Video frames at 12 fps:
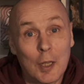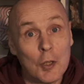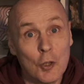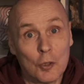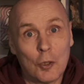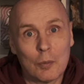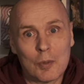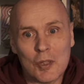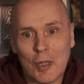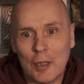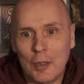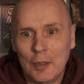You don't
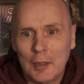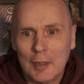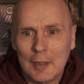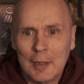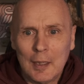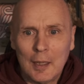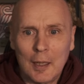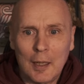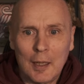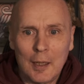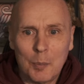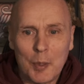say.
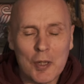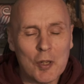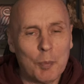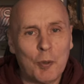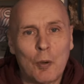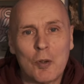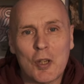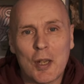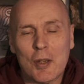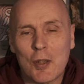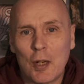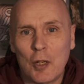But it's a
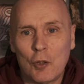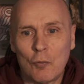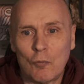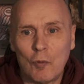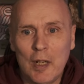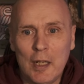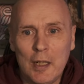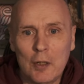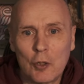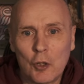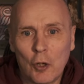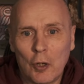process that I do really
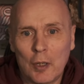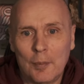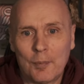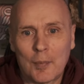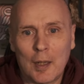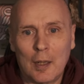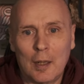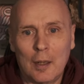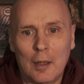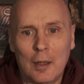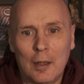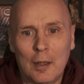enjoy.
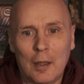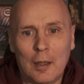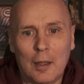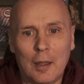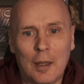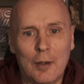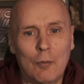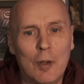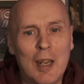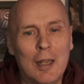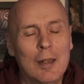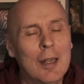I
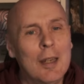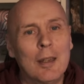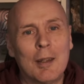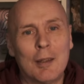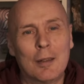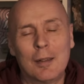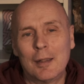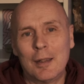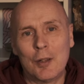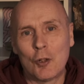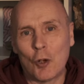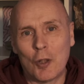really
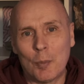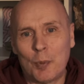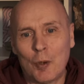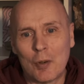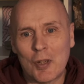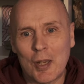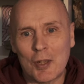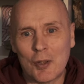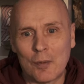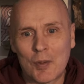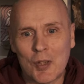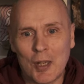enjoy the
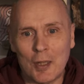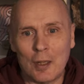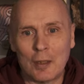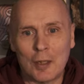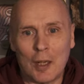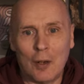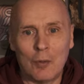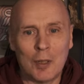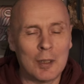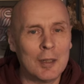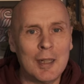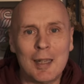process of sitting
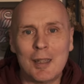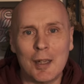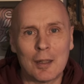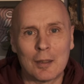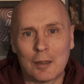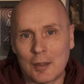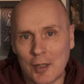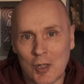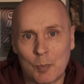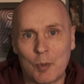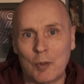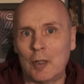down and knitting
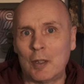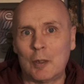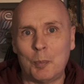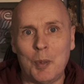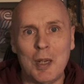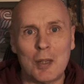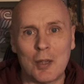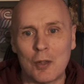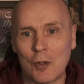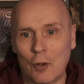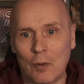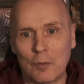disparate
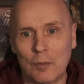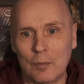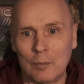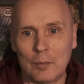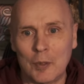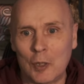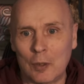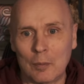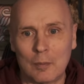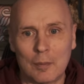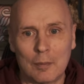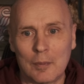pieces of, you
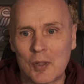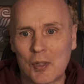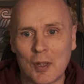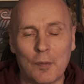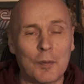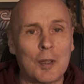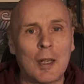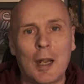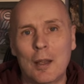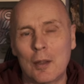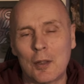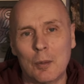know, stuff
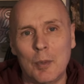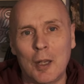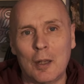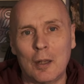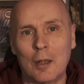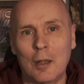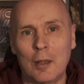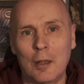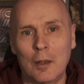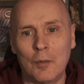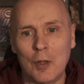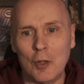together to make
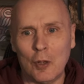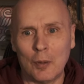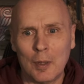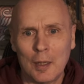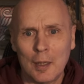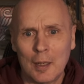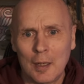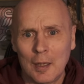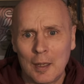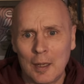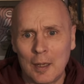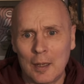a video.
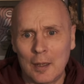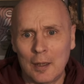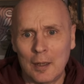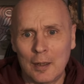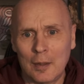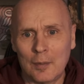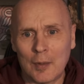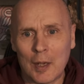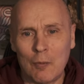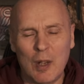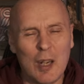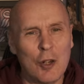I
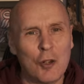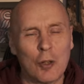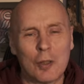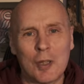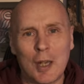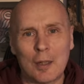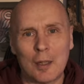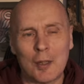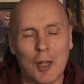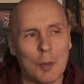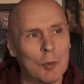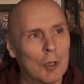really should take the
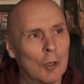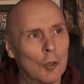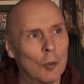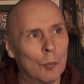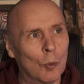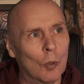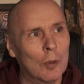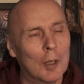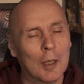time to learn more.